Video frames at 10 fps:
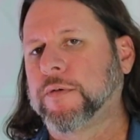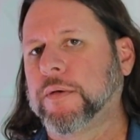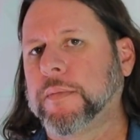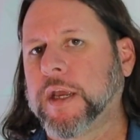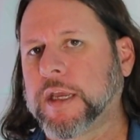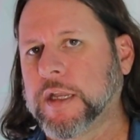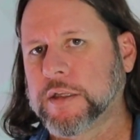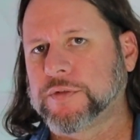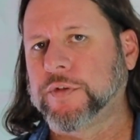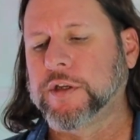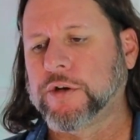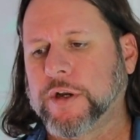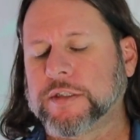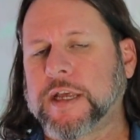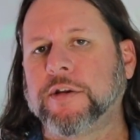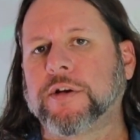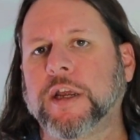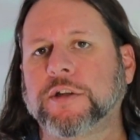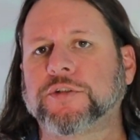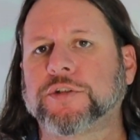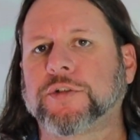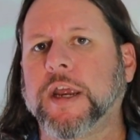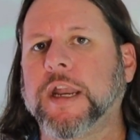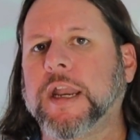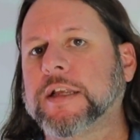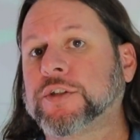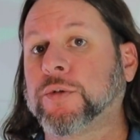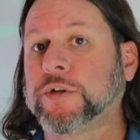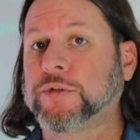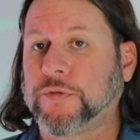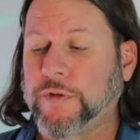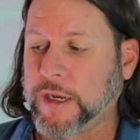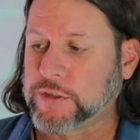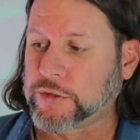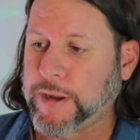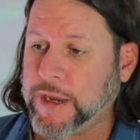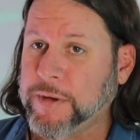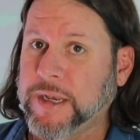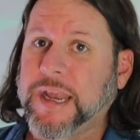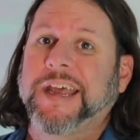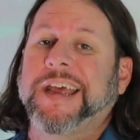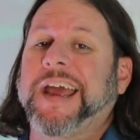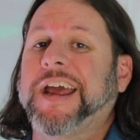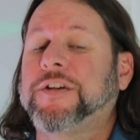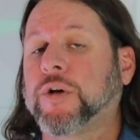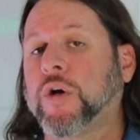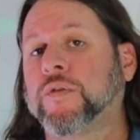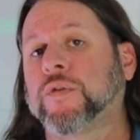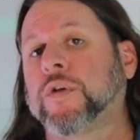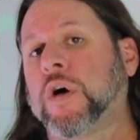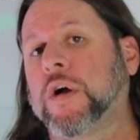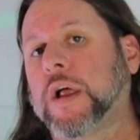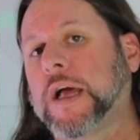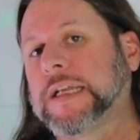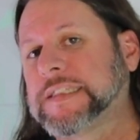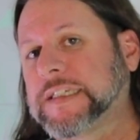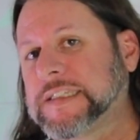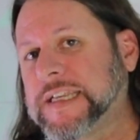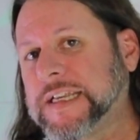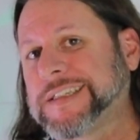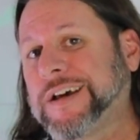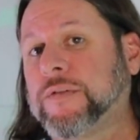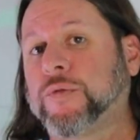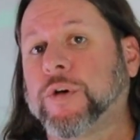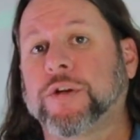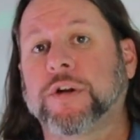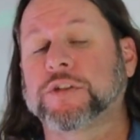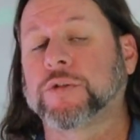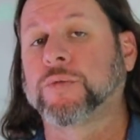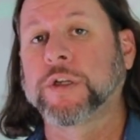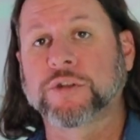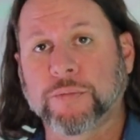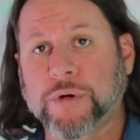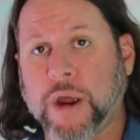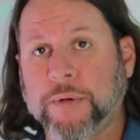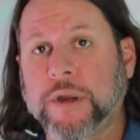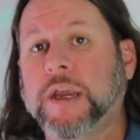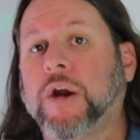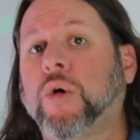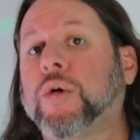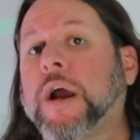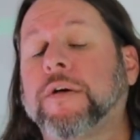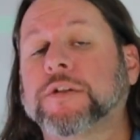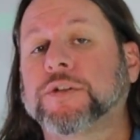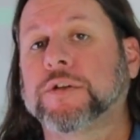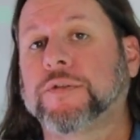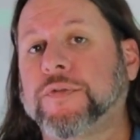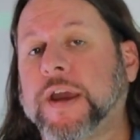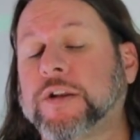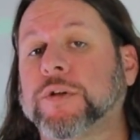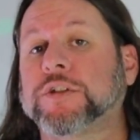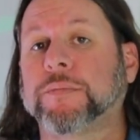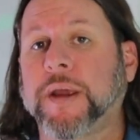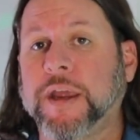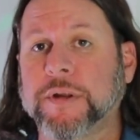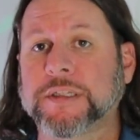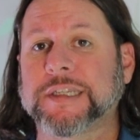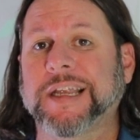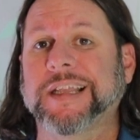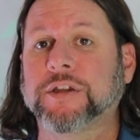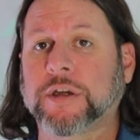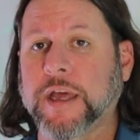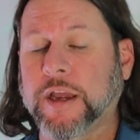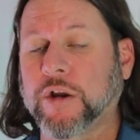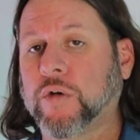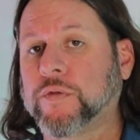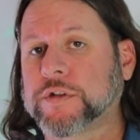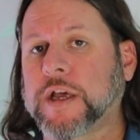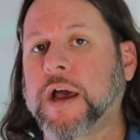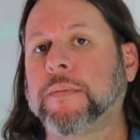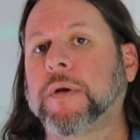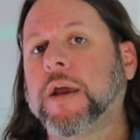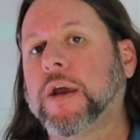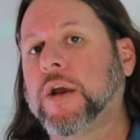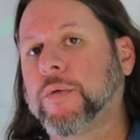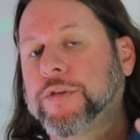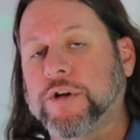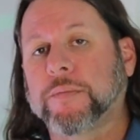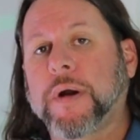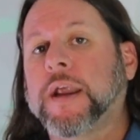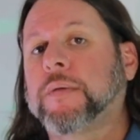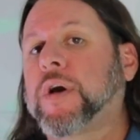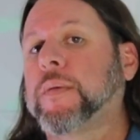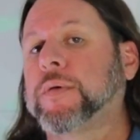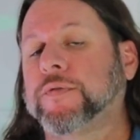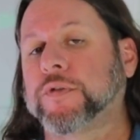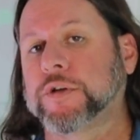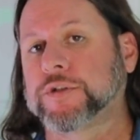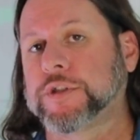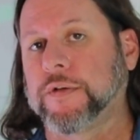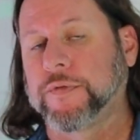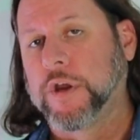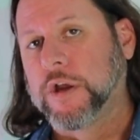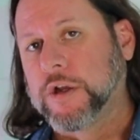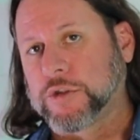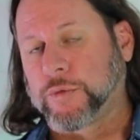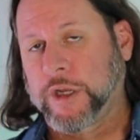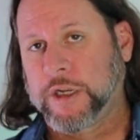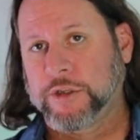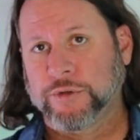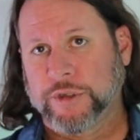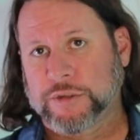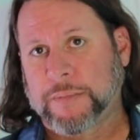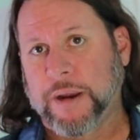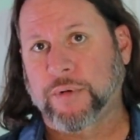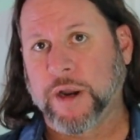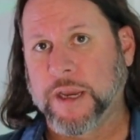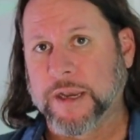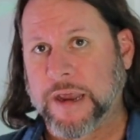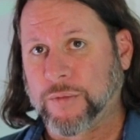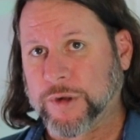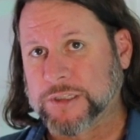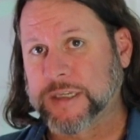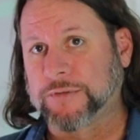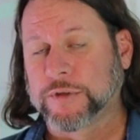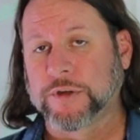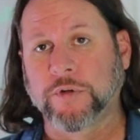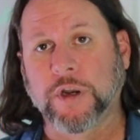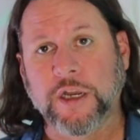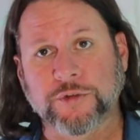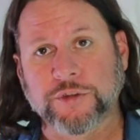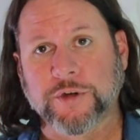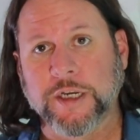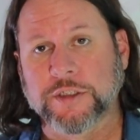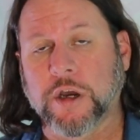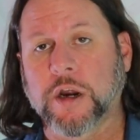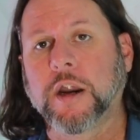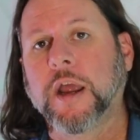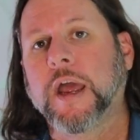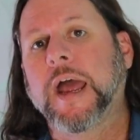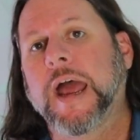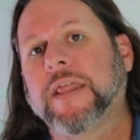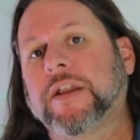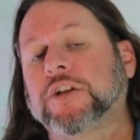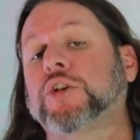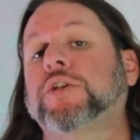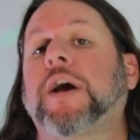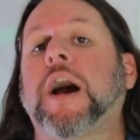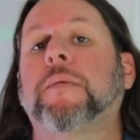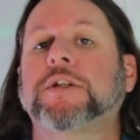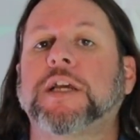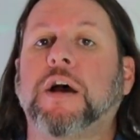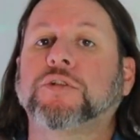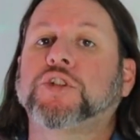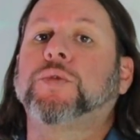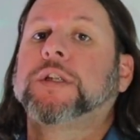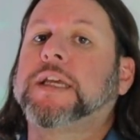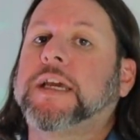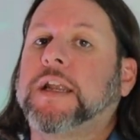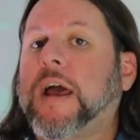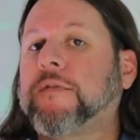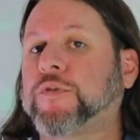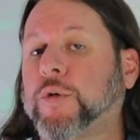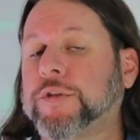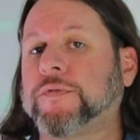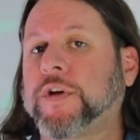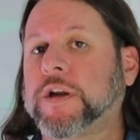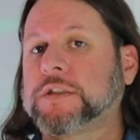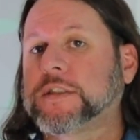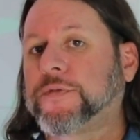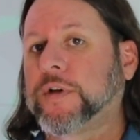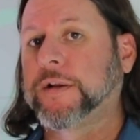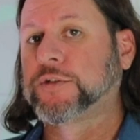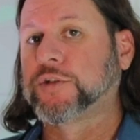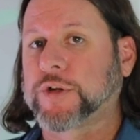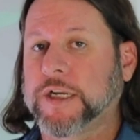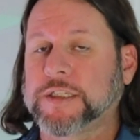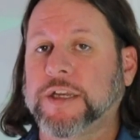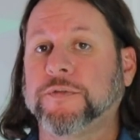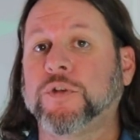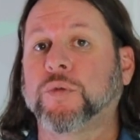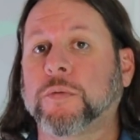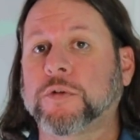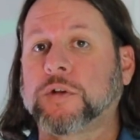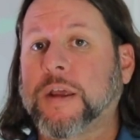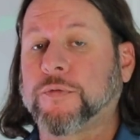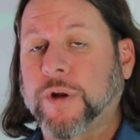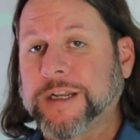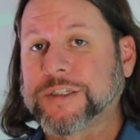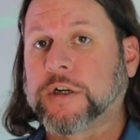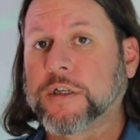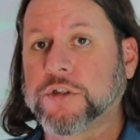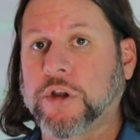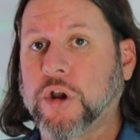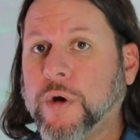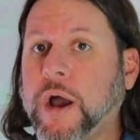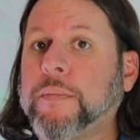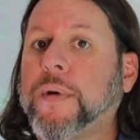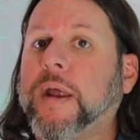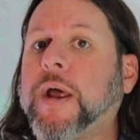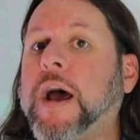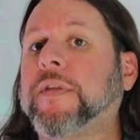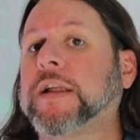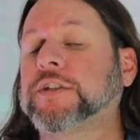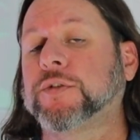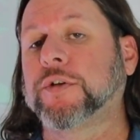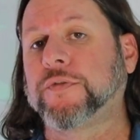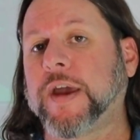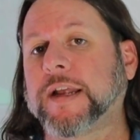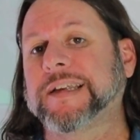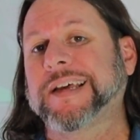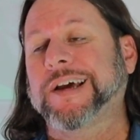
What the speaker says: I want to make in this video is how your interest rate is going to affect your payment and your overall success of whether it's a rental property, or how it's going to affect what your payments look like over time, whether you're buying a property for yourself. So we're going to do this by breaking out what several different interest rates are, and then show you how much house you would get for the various different interest rates if rates started to go up, and how that's going to affect